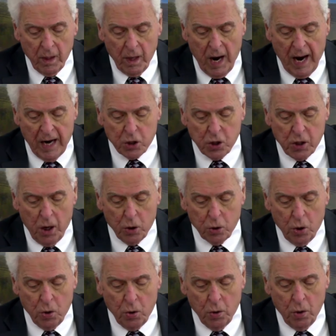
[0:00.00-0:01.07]
I tell
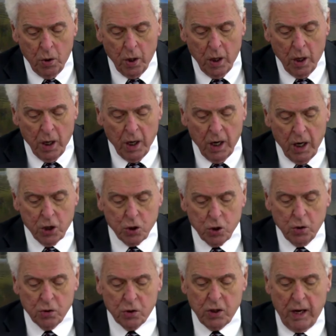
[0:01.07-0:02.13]
you, he
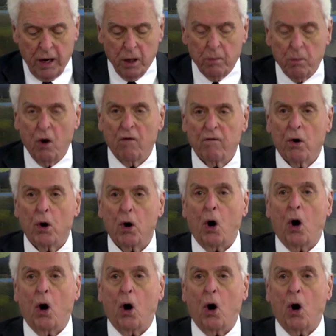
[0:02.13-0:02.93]
shall set him over